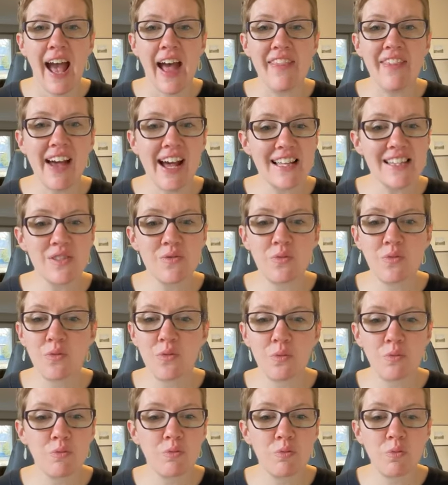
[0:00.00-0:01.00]
And that's
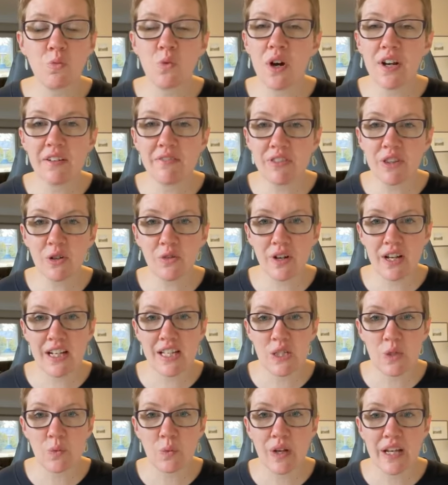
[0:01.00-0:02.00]
one of the
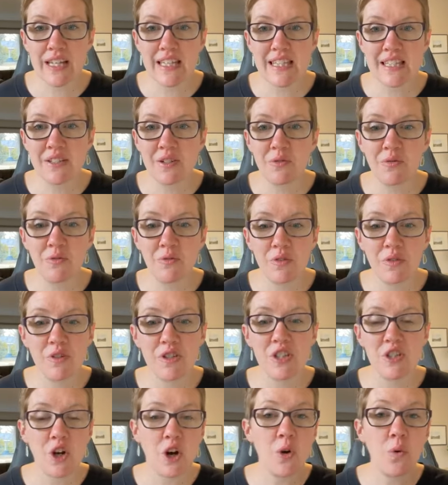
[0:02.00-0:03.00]
greatest ways to
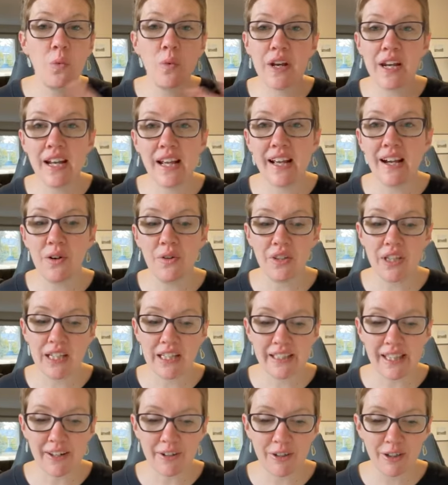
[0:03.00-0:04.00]
start weeding out the
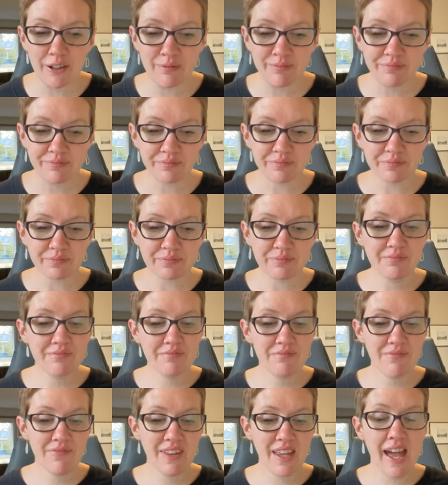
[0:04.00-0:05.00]
clutter.
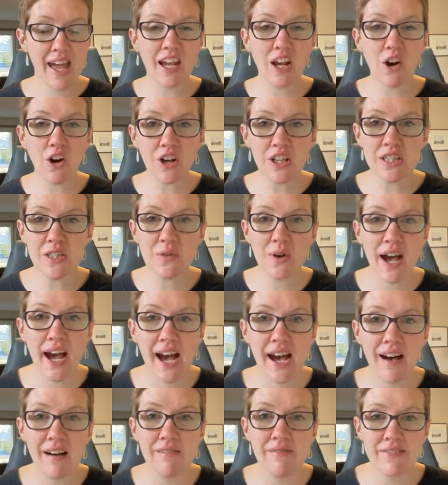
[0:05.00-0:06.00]
And I also
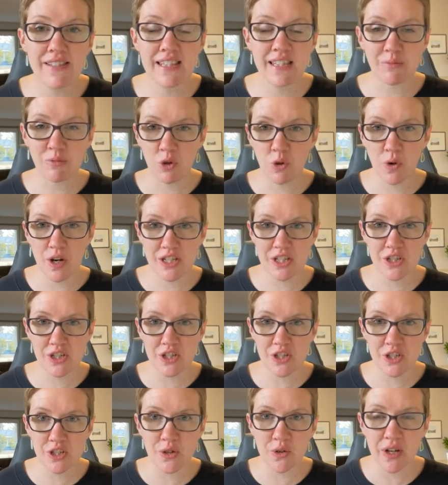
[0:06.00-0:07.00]
have some
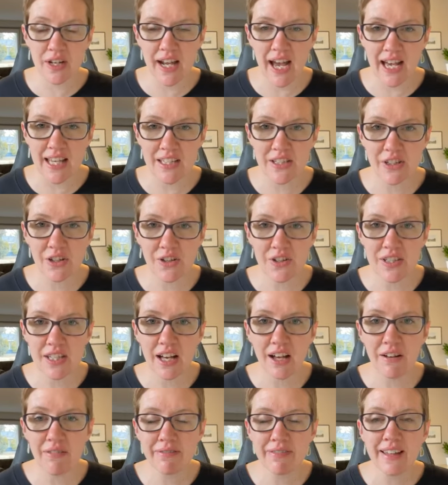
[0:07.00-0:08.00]
questions you can ask
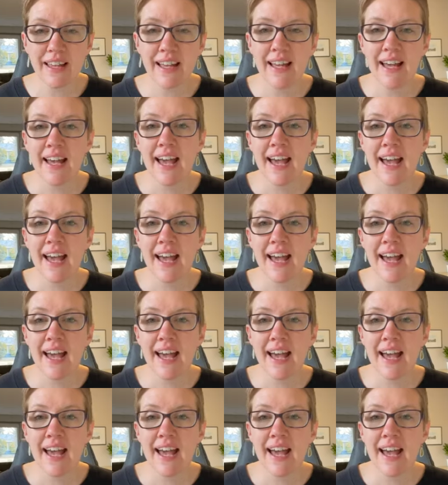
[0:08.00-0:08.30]
yourself